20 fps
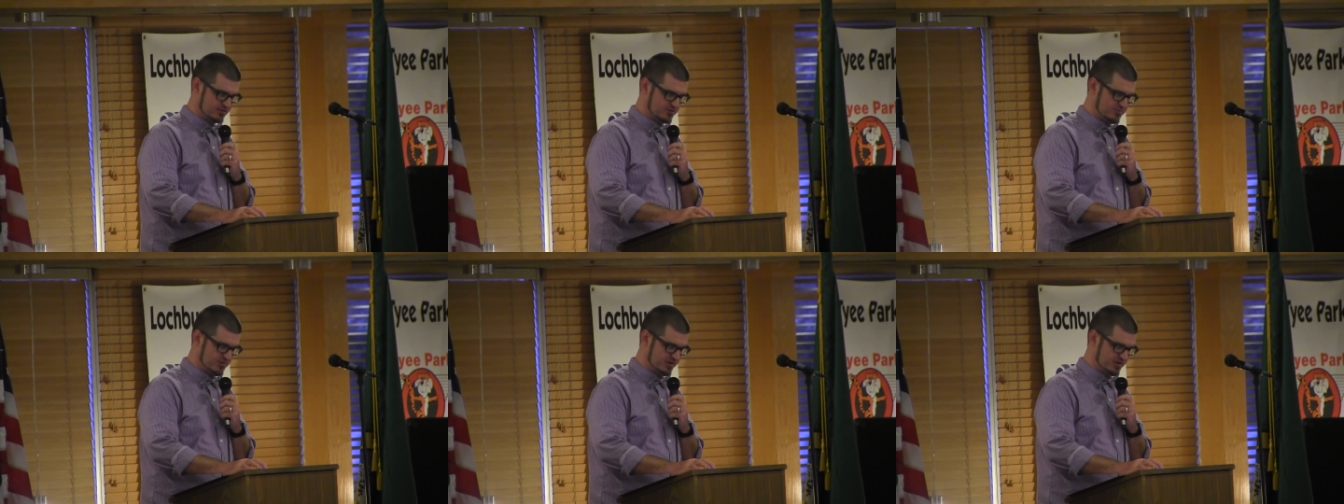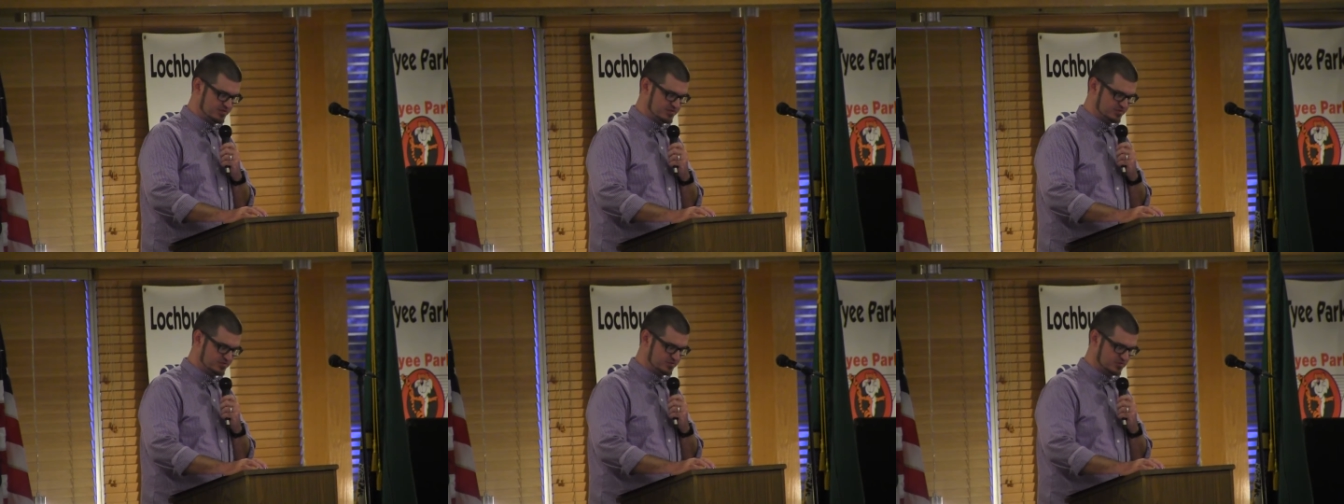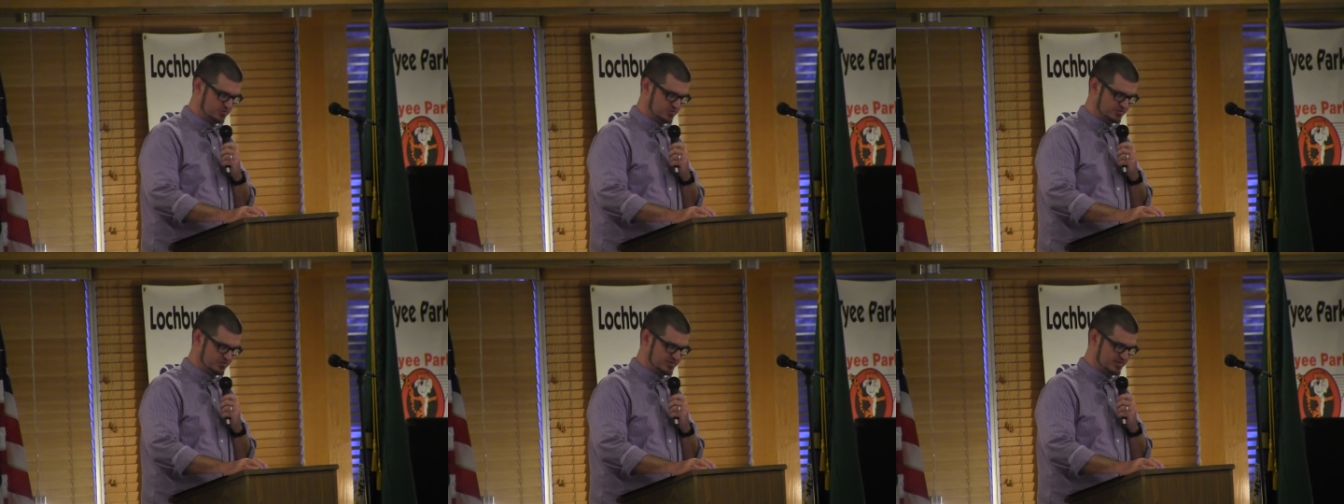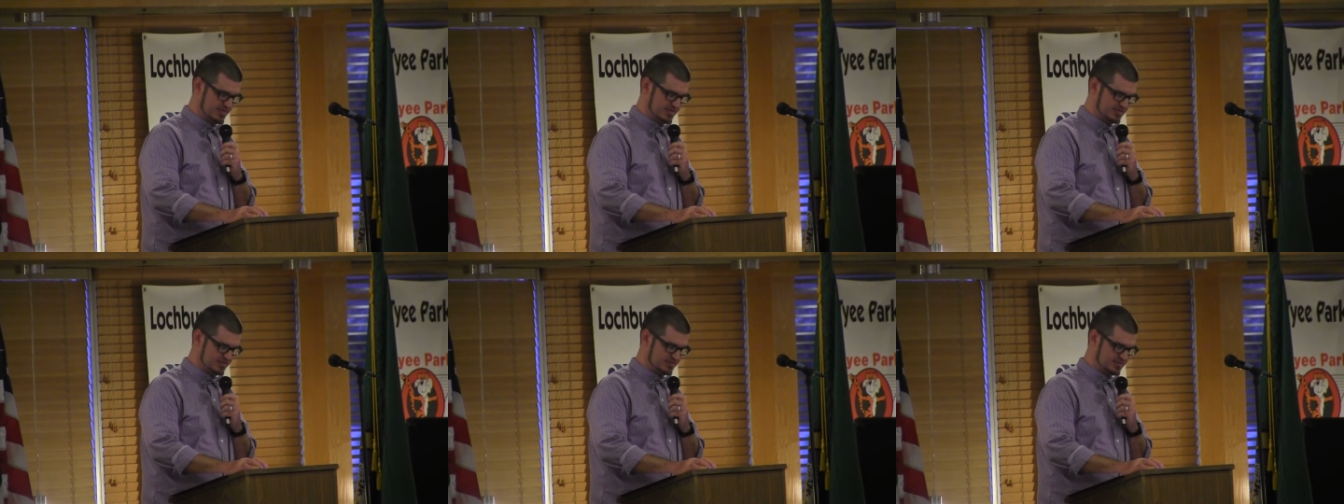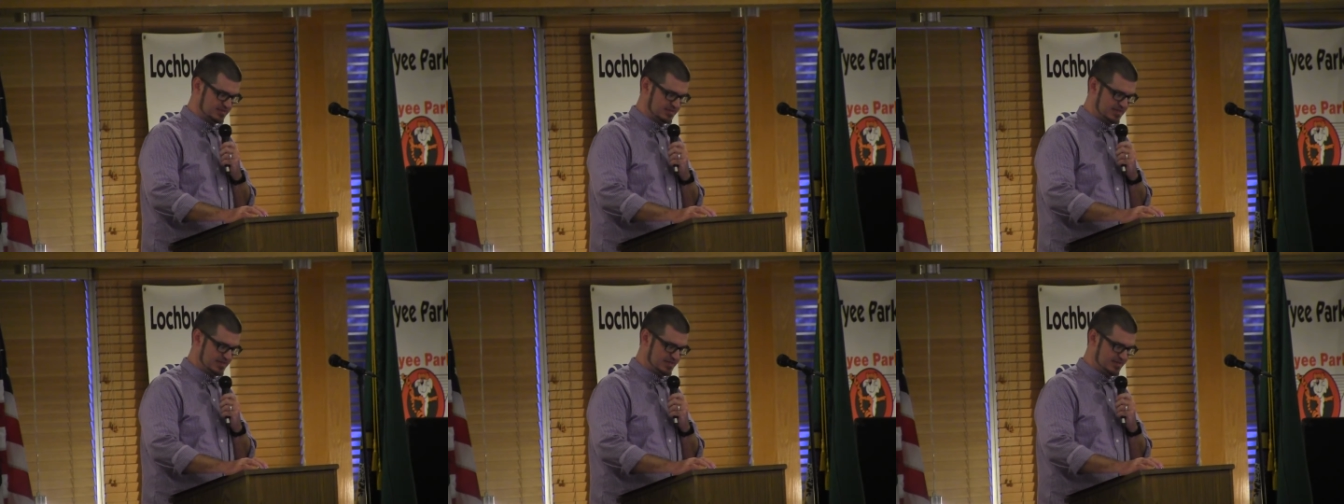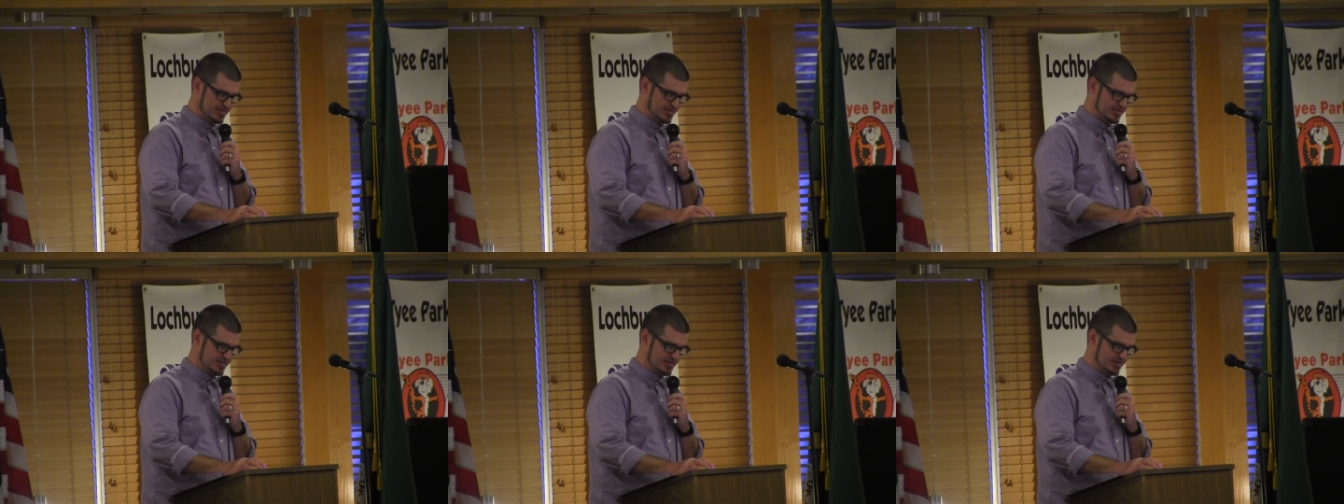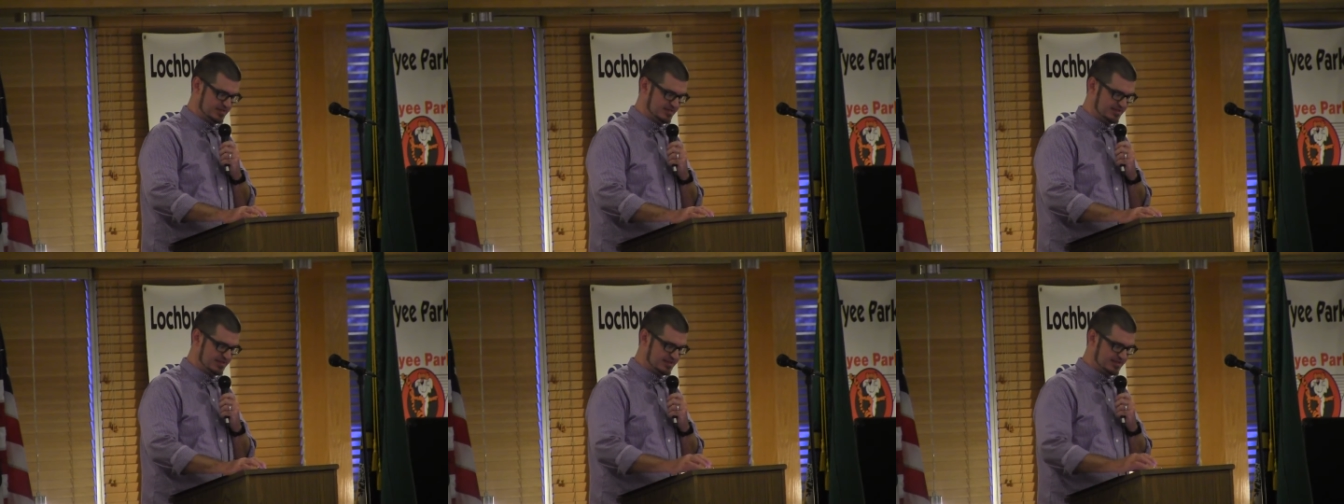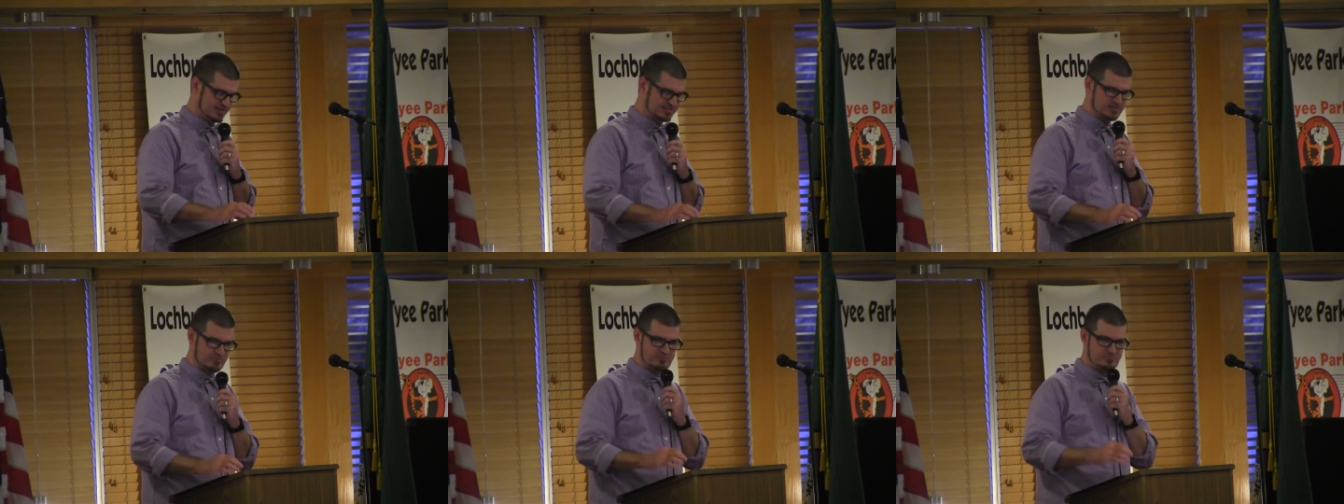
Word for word: Communities in Schools does, uh, that's a